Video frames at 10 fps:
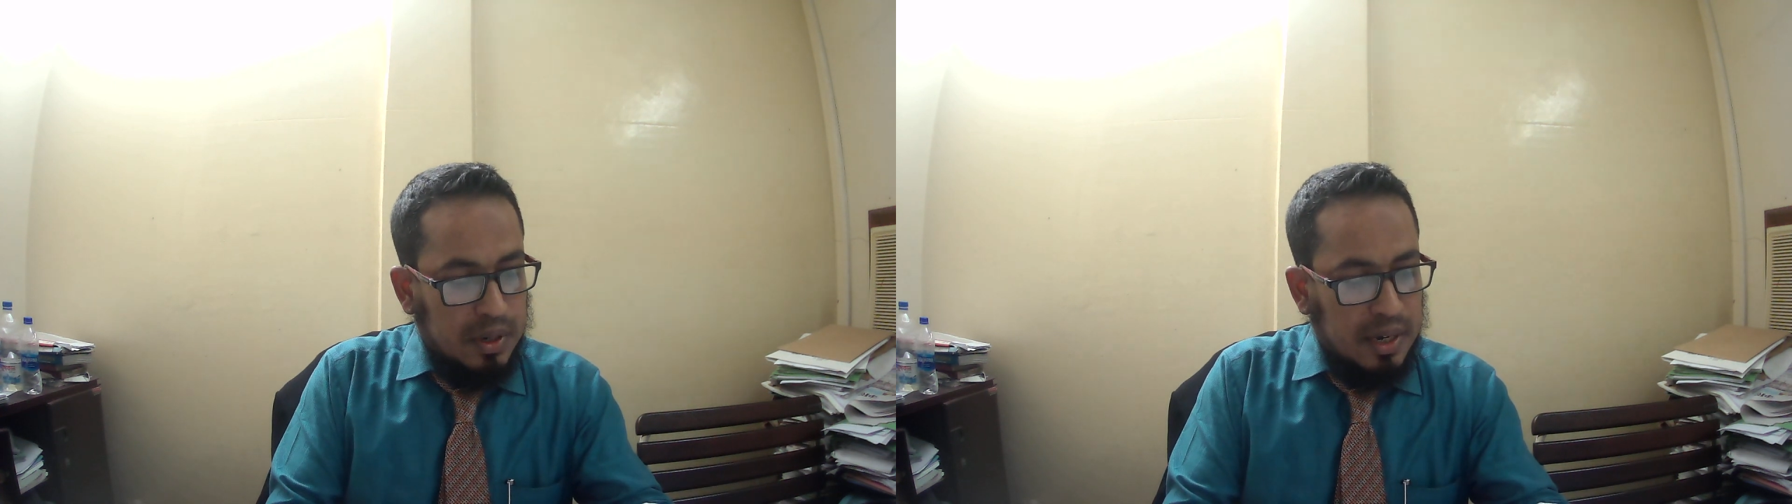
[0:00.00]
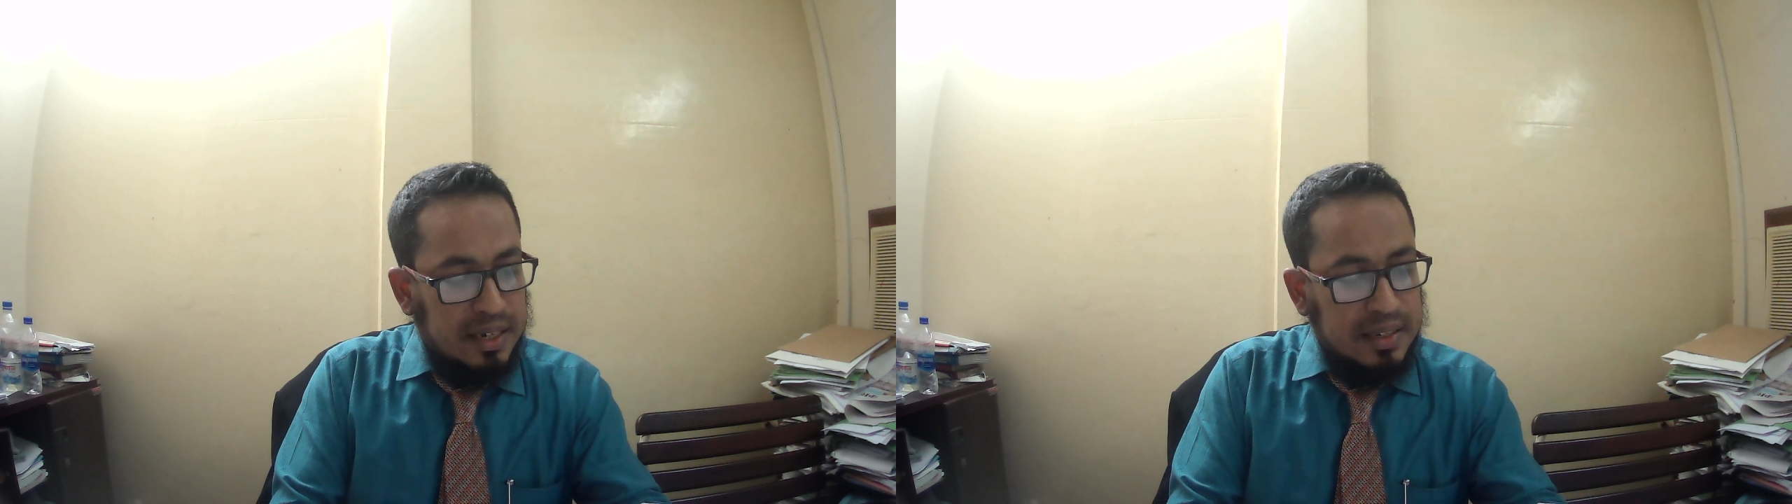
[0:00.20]

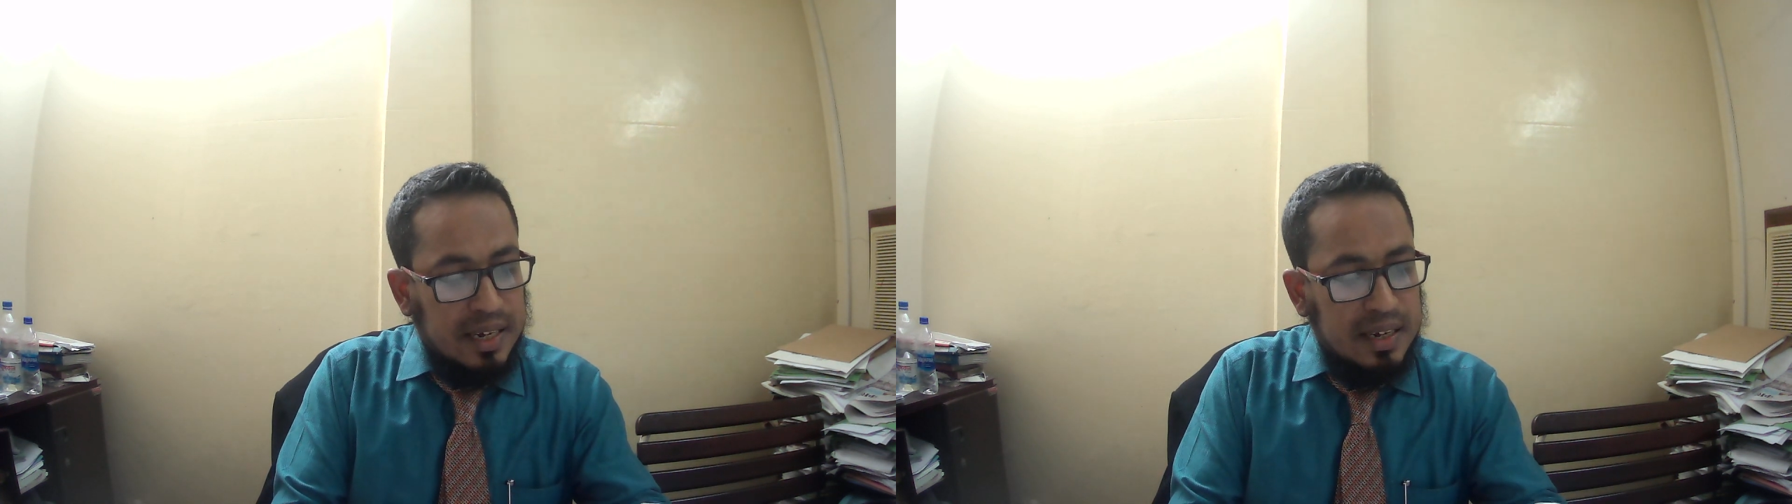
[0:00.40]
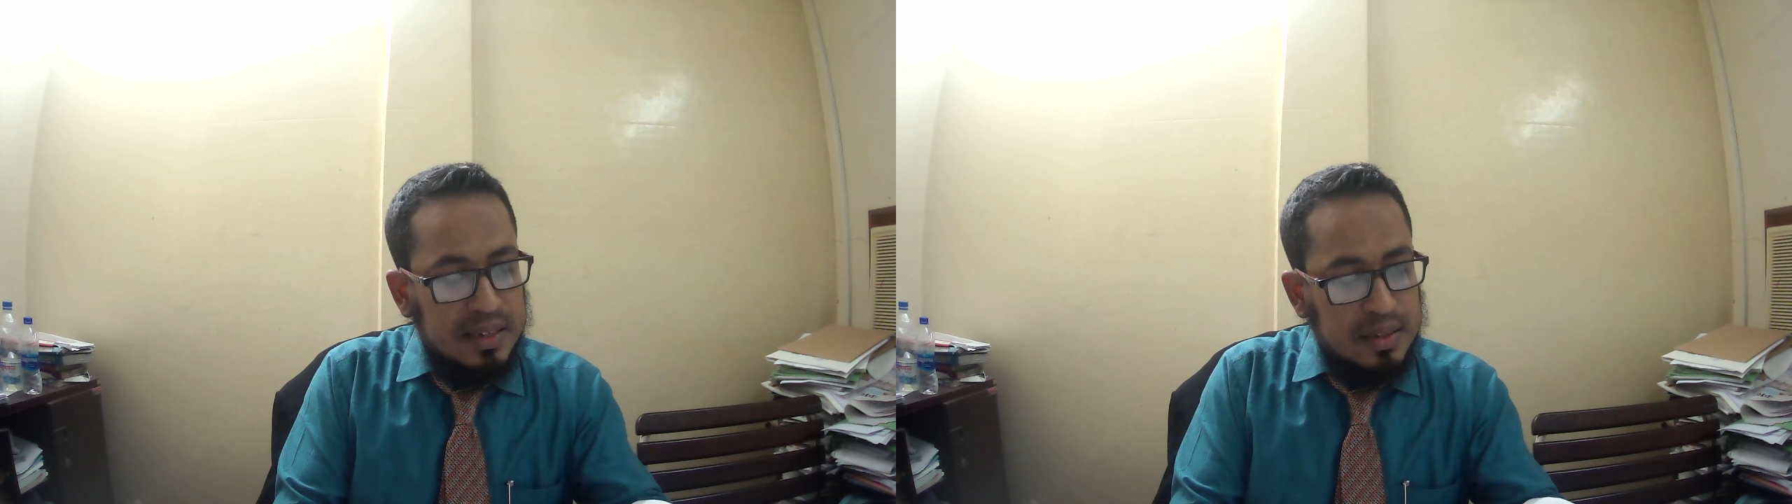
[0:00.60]
And
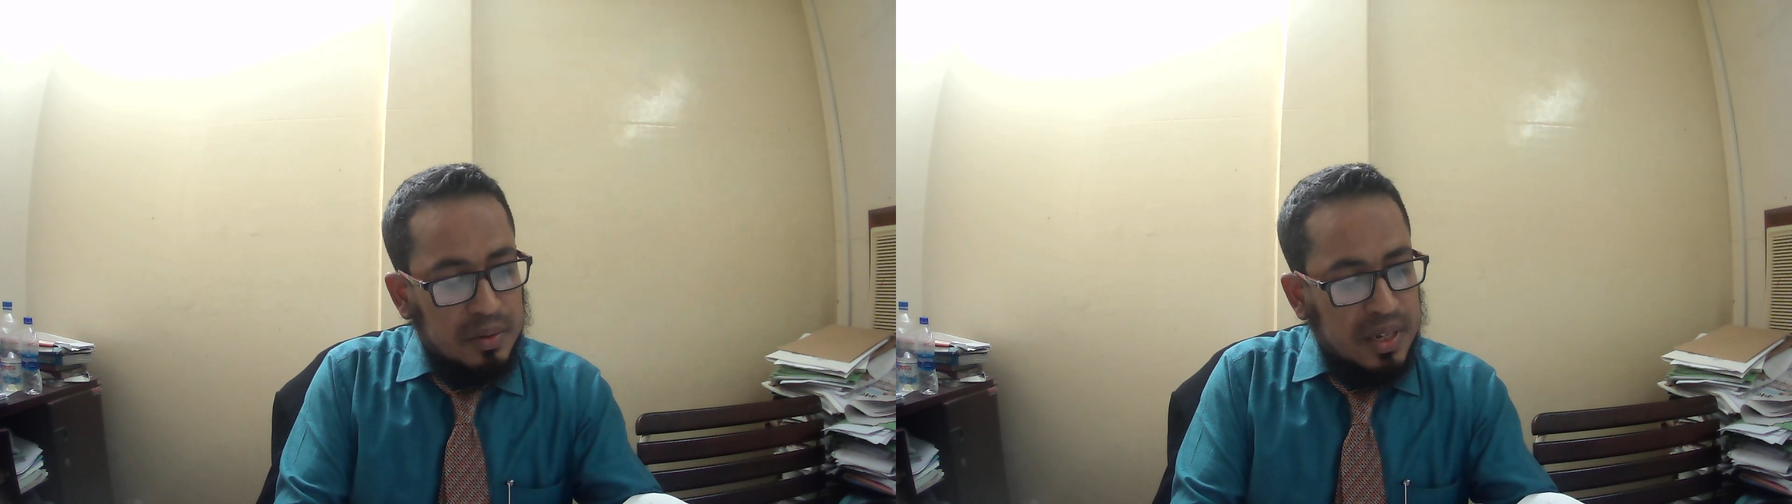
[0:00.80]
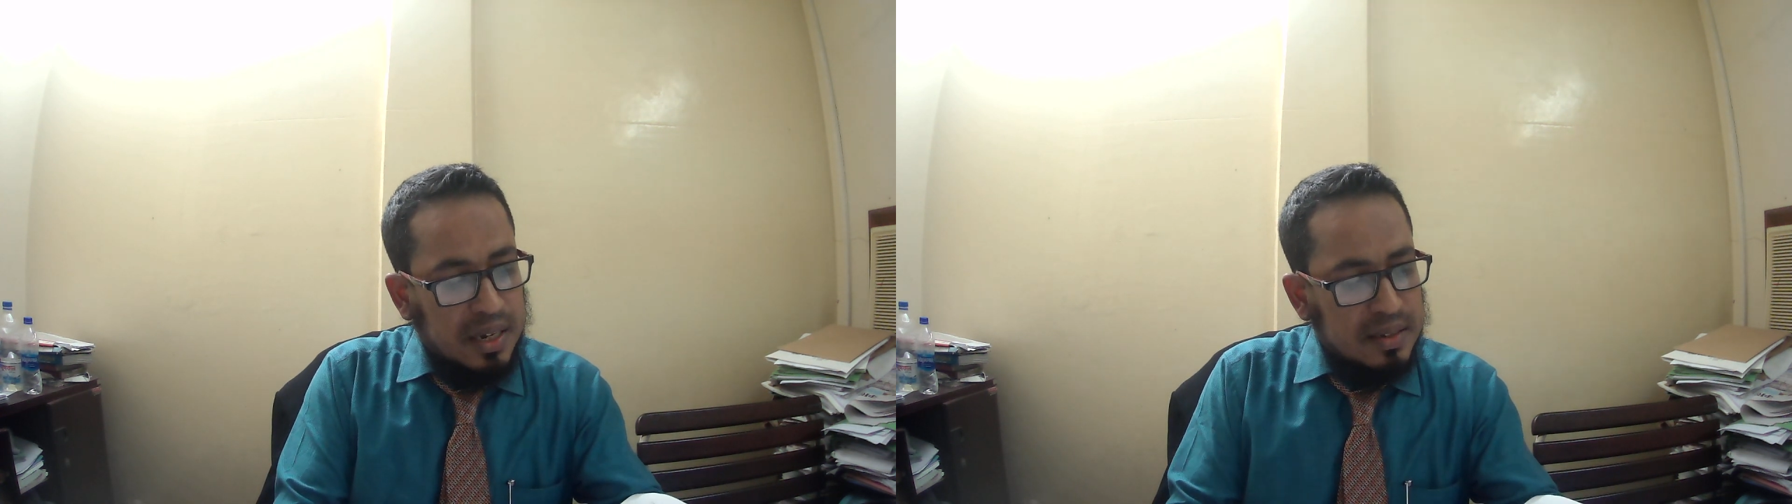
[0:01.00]
there
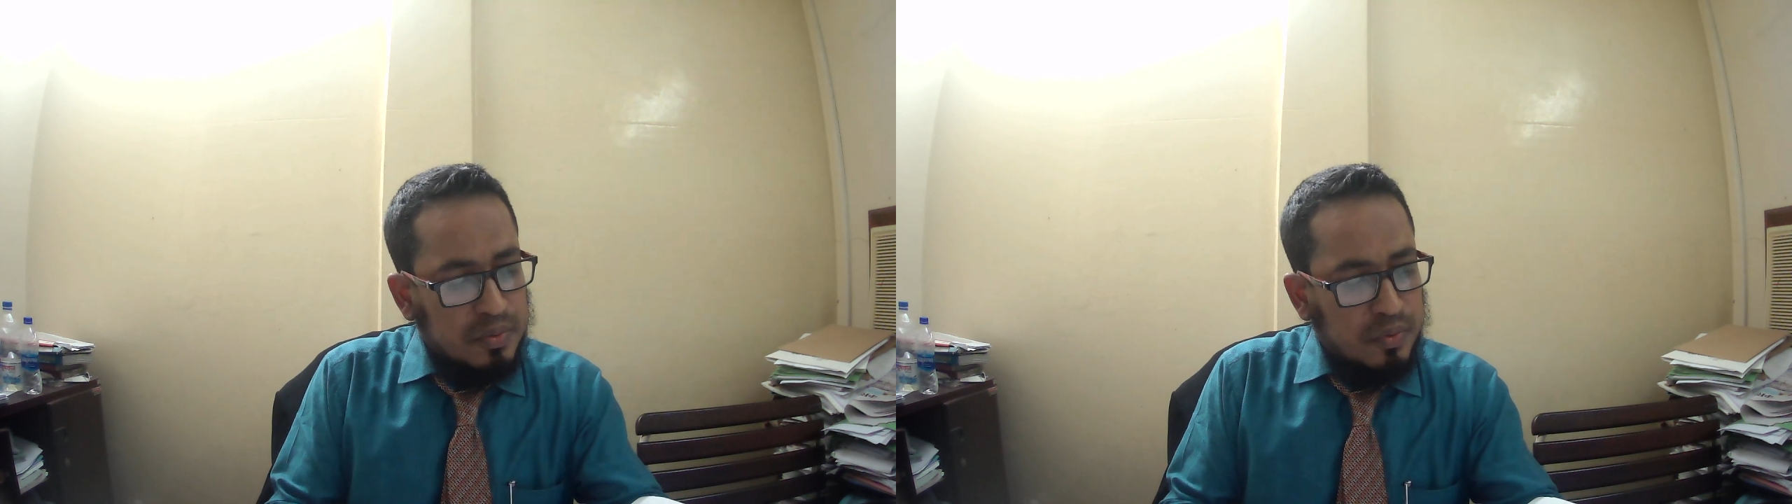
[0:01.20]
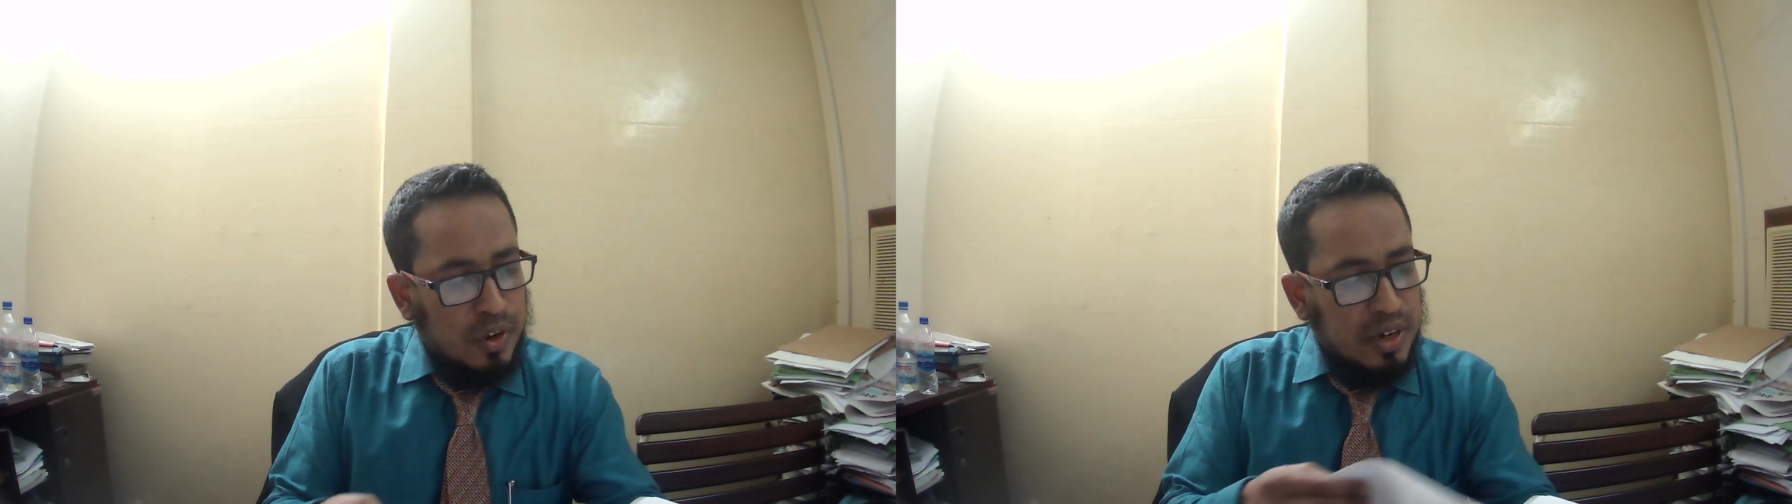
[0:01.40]
is
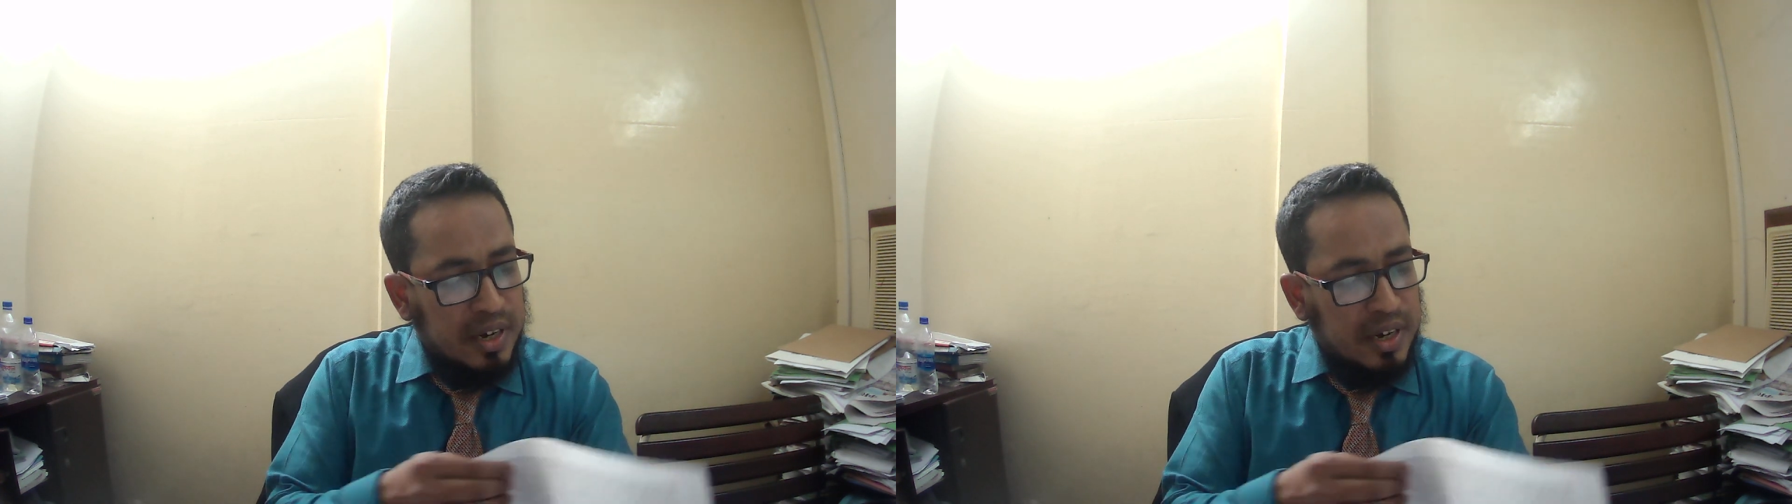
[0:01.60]
for